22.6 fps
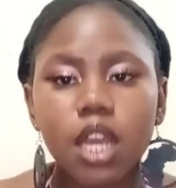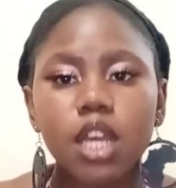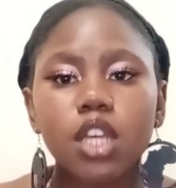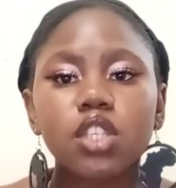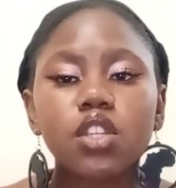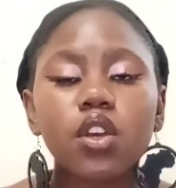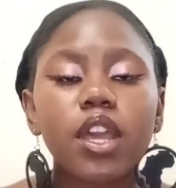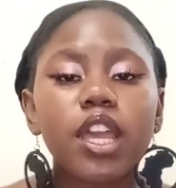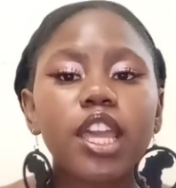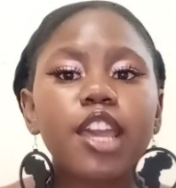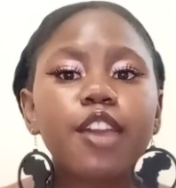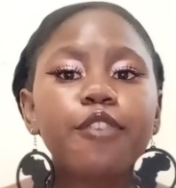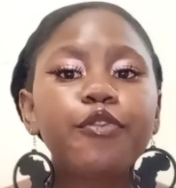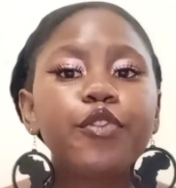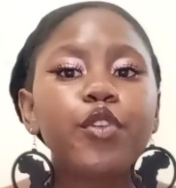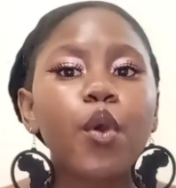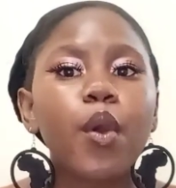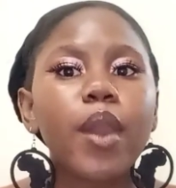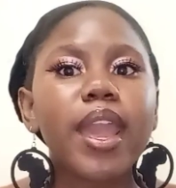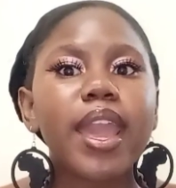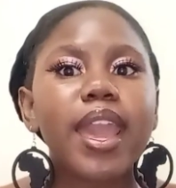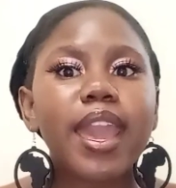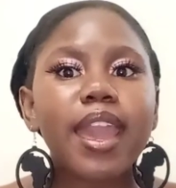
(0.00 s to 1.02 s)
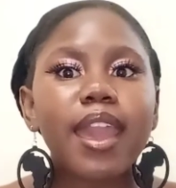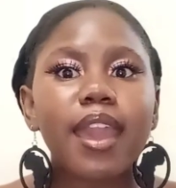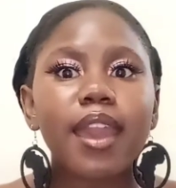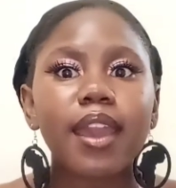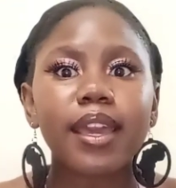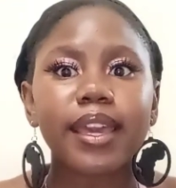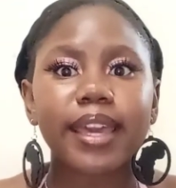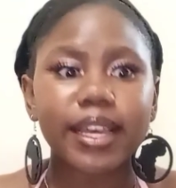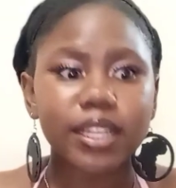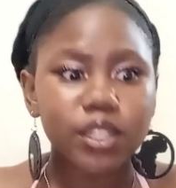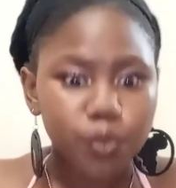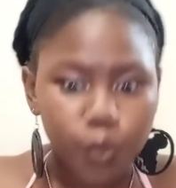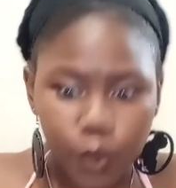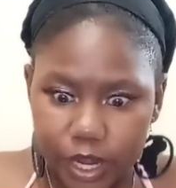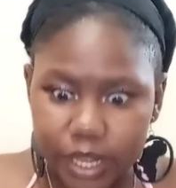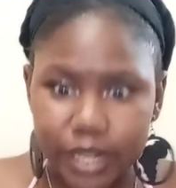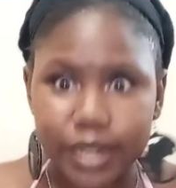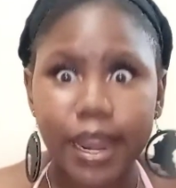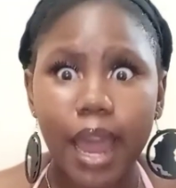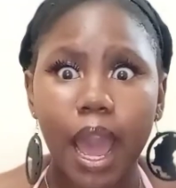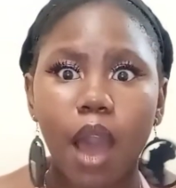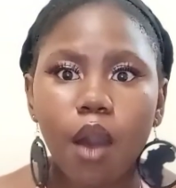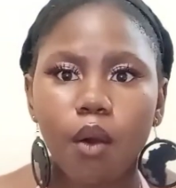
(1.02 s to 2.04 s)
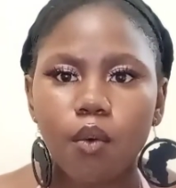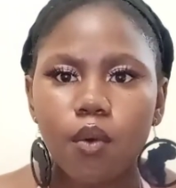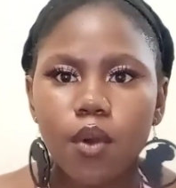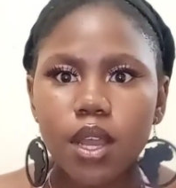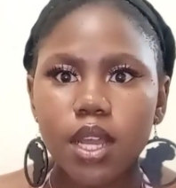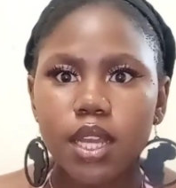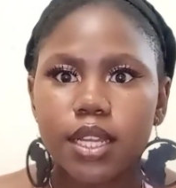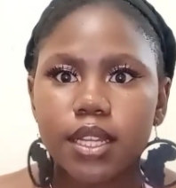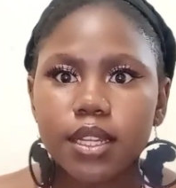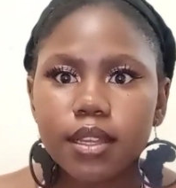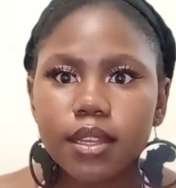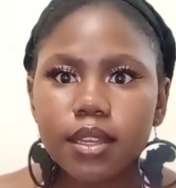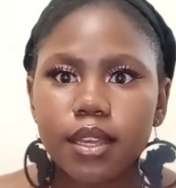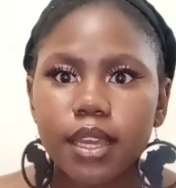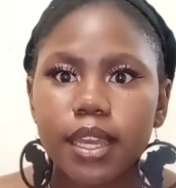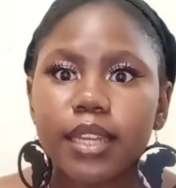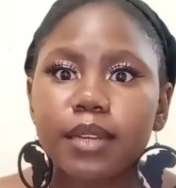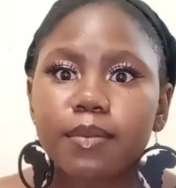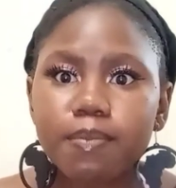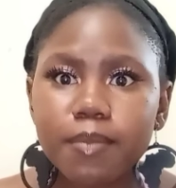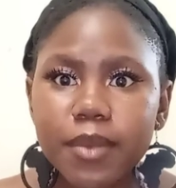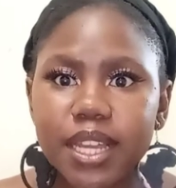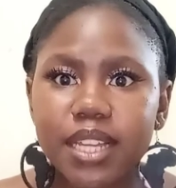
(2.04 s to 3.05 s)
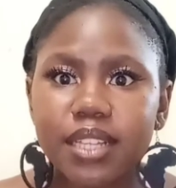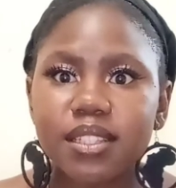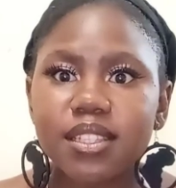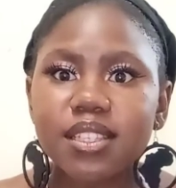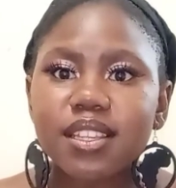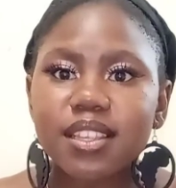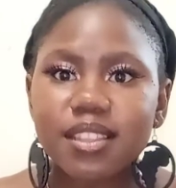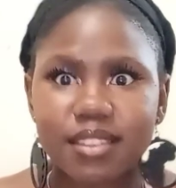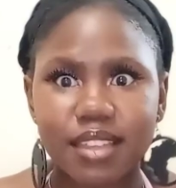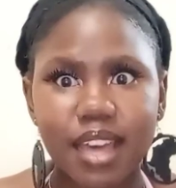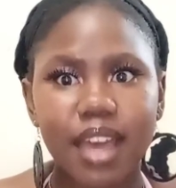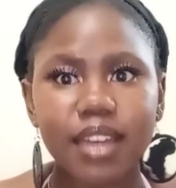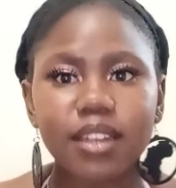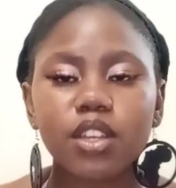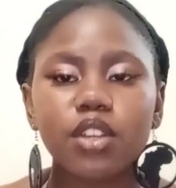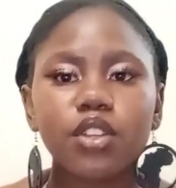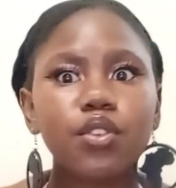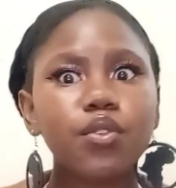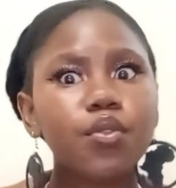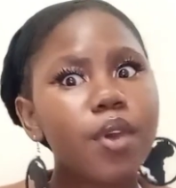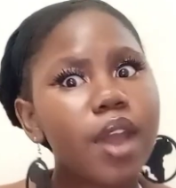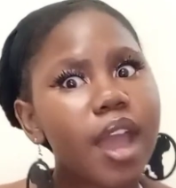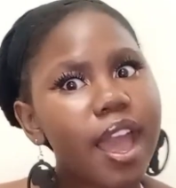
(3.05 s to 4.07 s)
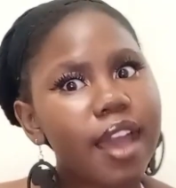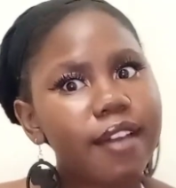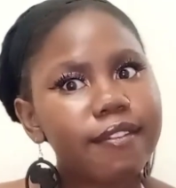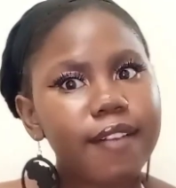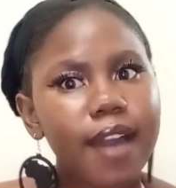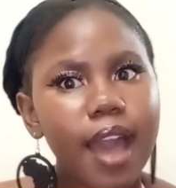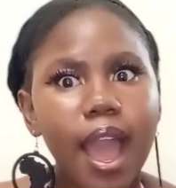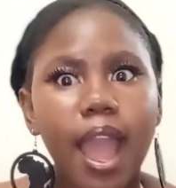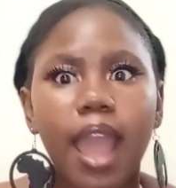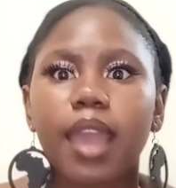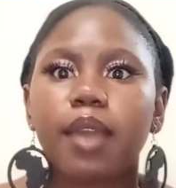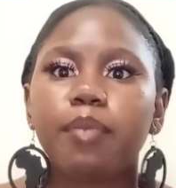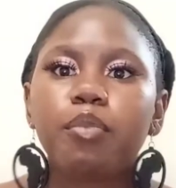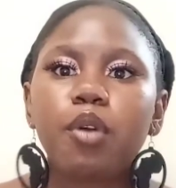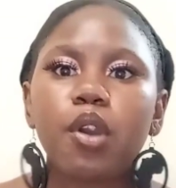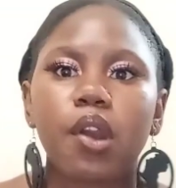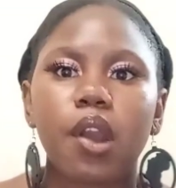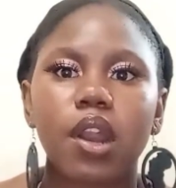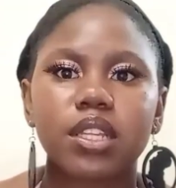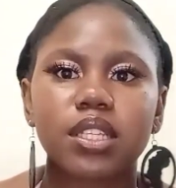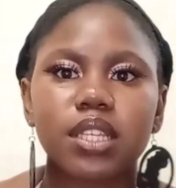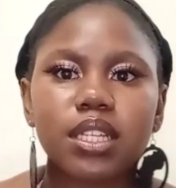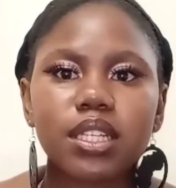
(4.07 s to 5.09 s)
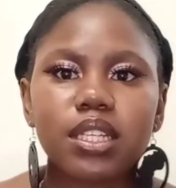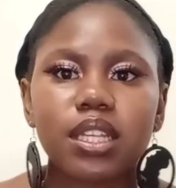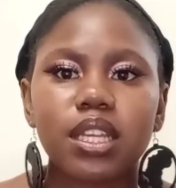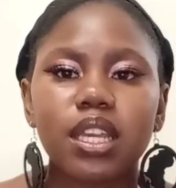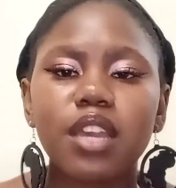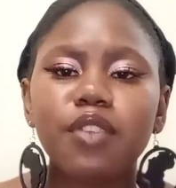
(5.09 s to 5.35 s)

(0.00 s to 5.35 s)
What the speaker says: So if your hair gets wet now, it means that you have high porosity.